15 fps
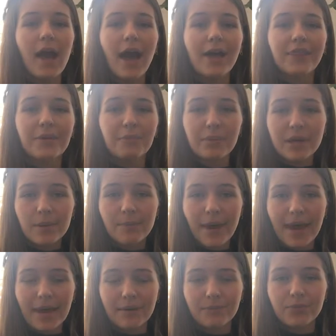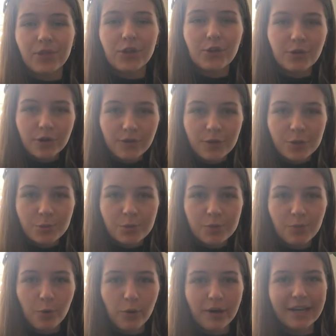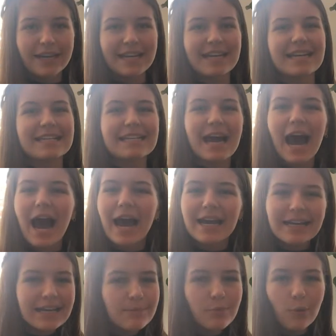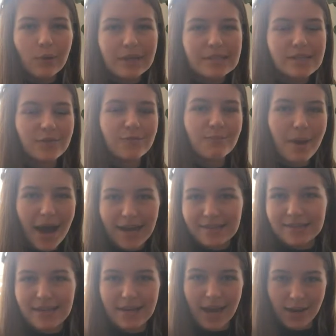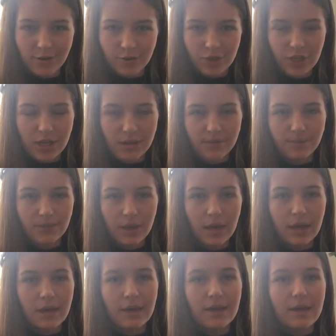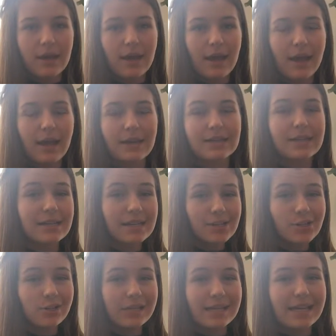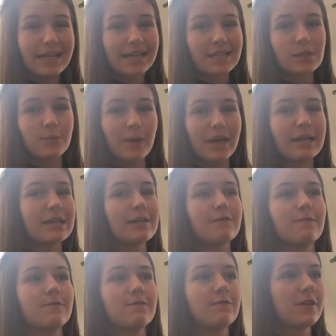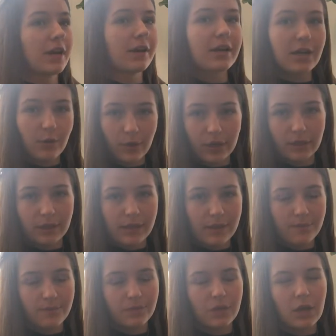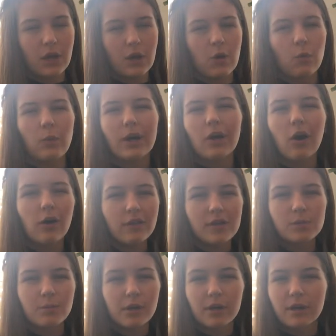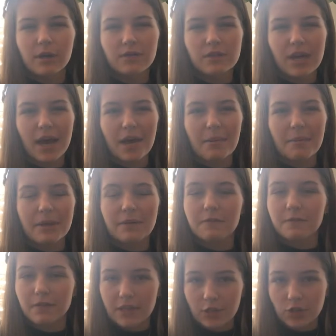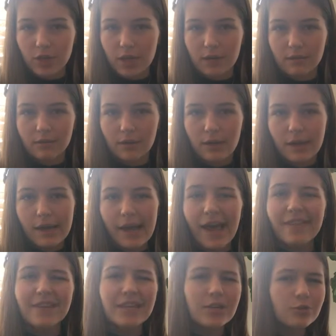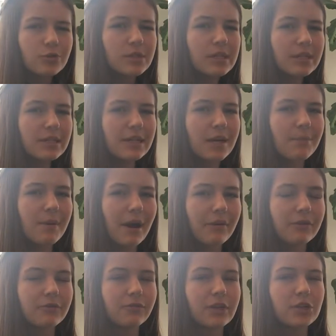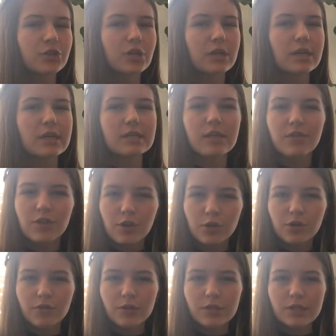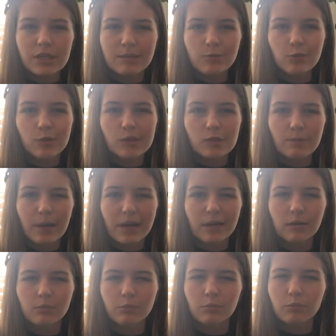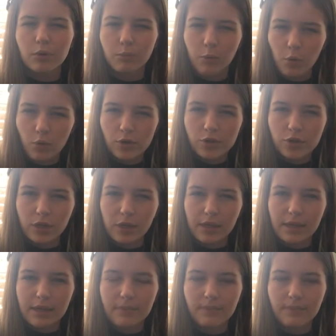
At the Big Bang, the universe was born in a tiny point of mass and energy. And initially, it expanded very quickly. We call this period of time inflation. And the interesting thing about inflation is that the universe seemed to expand proportionally.